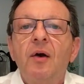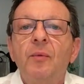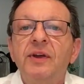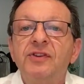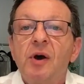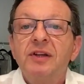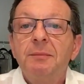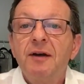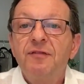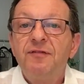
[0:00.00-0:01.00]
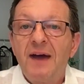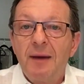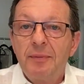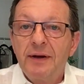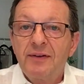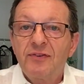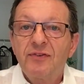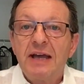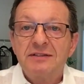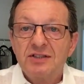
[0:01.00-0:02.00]
we talked about fabrics
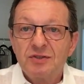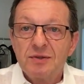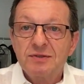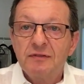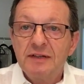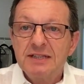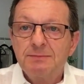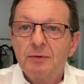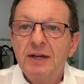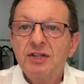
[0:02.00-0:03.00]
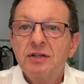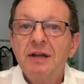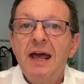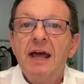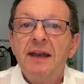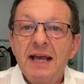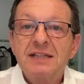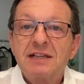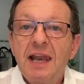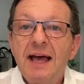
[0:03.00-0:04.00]
as a source of inspiration.
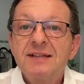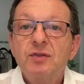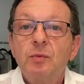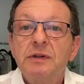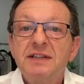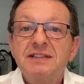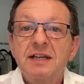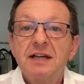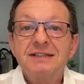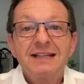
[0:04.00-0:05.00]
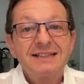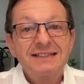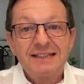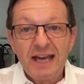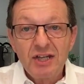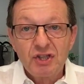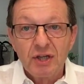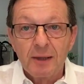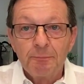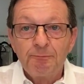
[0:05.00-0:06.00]
Next class, we'll discuss
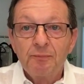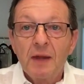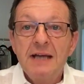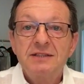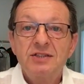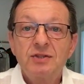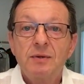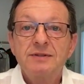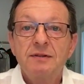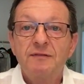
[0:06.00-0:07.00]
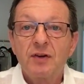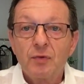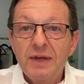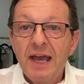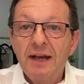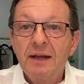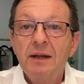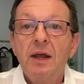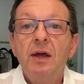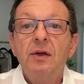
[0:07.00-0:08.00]
sketching as a source of
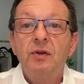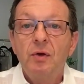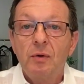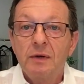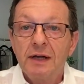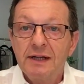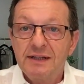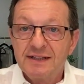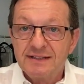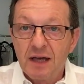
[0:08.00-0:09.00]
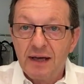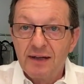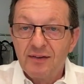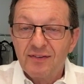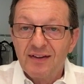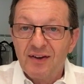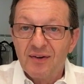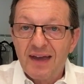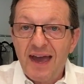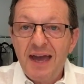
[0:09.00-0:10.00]
creating your design.
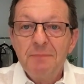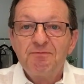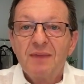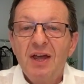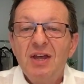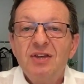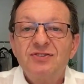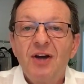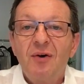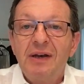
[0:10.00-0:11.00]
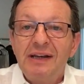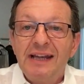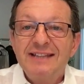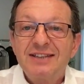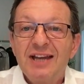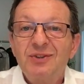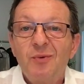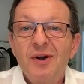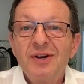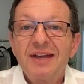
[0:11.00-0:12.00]
Okay? So, let's get to
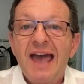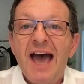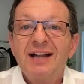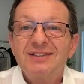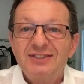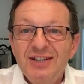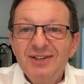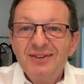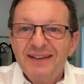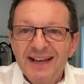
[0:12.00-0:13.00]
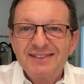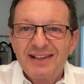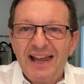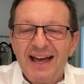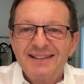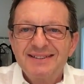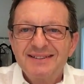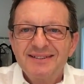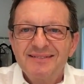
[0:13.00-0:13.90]
work. See you next class.